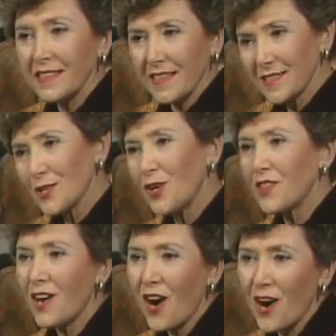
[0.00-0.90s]
Does
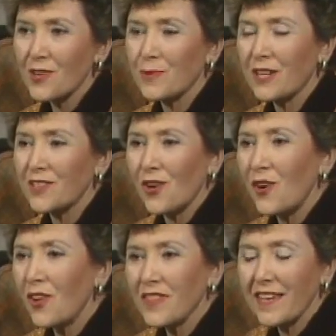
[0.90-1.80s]
all the hardware and
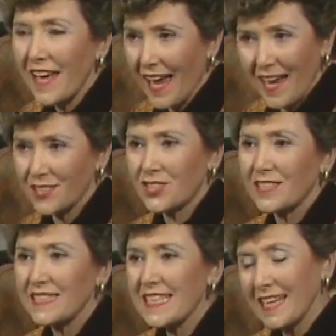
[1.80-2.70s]
all the
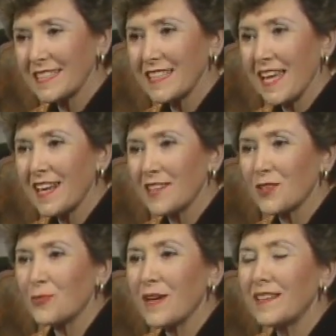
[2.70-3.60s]
action tend to get in
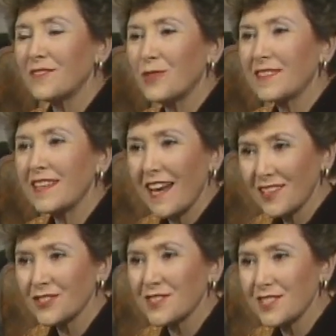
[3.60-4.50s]
the way of what the
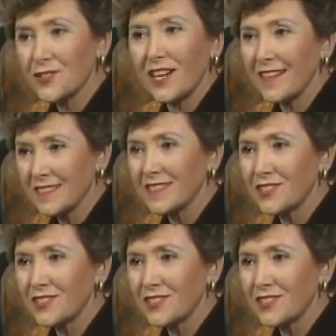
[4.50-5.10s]
actor is trying to